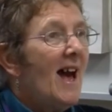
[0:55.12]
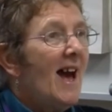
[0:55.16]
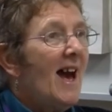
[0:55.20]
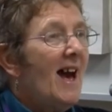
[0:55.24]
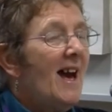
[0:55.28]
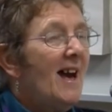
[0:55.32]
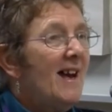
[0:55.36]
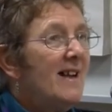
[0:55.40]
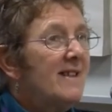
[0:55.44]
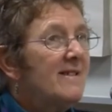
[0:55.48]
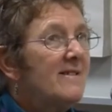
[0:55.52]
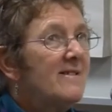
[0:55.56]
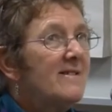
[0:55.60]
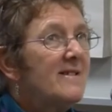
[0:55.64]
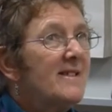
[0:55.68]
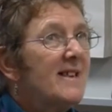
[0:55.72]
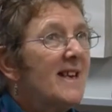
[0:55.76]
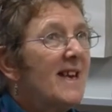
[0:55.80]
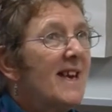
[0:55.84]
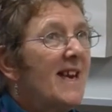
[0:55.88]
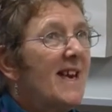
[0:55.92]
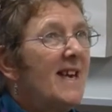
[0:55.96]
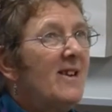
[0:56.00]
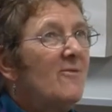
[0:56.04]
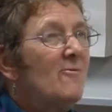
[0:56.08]
And
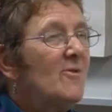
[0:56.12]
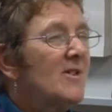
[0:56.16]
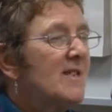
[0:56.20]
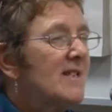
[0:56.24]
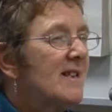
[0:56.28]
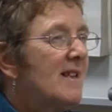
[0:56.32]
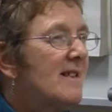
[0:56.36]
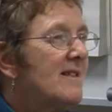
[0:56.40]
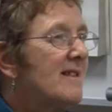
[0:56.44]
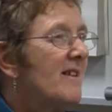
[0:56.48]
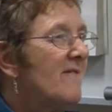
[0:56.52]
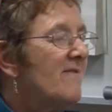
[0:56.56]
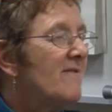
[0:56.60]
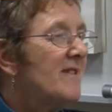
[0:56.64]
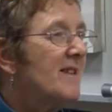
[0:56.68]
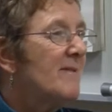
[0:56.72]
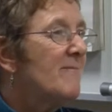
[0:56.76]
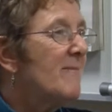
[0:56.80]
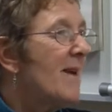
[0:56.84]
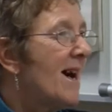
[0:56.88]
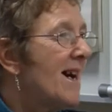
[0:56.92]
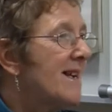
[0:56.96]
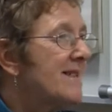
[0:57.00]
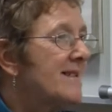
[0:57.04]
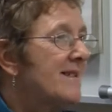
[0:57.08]
he was a lovely
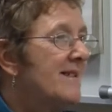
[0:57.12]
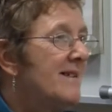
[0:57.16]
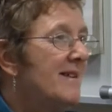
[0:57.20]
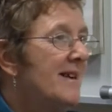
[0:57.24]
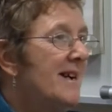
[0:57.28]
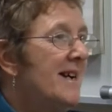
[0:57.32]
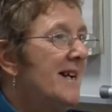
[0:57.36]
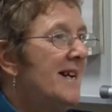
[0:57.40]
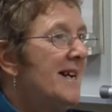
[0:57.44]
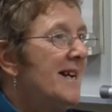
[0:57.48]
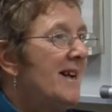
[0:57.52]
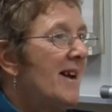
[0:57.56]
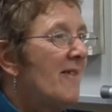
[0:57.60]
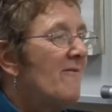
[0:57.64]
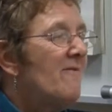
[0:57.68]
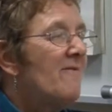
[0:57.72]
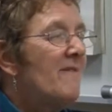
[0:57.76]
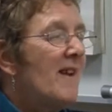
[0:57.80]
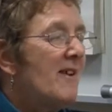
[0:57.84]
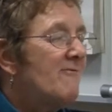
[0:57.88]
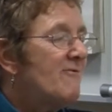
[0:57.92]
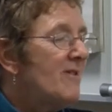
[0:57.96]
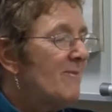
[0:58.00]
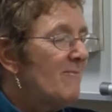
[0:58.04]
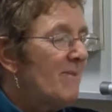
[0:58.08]
man,
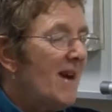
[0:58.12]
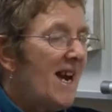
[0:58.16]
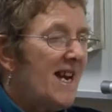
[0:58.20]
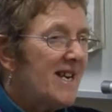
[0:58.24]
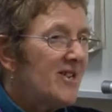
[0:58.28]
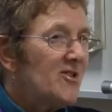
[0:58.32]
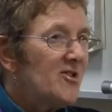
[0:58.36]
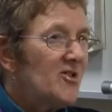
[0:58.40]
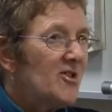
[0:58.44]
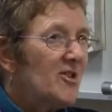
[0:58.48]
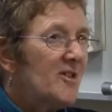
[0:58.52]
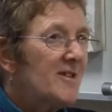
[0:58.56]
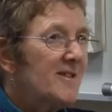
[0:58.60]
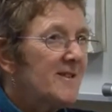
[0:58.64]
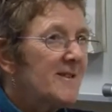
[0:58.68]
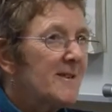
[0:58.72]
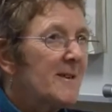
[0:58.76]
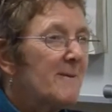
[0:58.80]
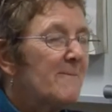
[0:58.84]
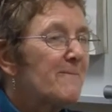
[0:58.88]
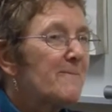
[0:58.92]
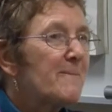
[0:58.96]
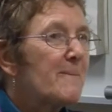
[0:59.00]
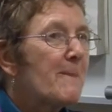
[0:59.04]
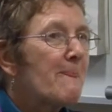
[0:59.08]
very patient.
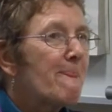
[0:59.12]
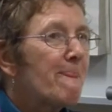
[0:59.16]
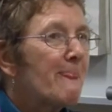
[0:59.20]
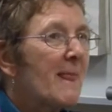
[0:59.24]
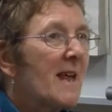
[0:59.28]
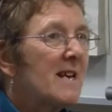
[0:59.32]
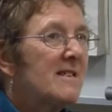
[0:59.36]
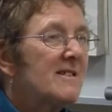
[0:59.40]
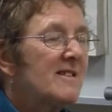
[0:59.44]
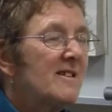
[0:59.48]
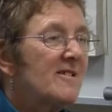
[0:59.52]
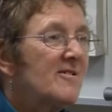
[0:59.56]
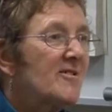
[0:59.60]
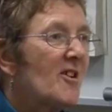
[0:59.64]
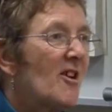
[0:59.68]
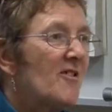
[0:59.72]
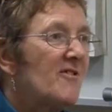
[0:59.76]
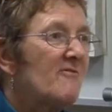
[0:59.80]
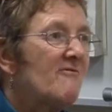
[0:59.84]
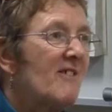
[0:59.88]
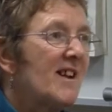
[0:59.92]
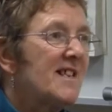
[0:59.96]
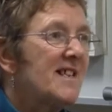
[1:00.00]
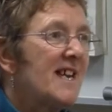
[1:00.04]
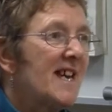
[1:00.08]
Still got
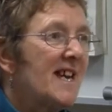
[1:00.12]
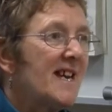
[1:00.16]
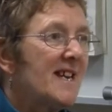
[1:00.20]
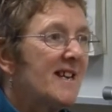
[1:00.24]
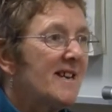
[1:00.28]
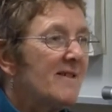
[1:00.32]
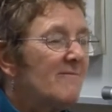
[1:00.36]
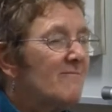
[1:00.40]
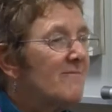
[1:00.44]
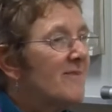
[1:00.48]
the red ink.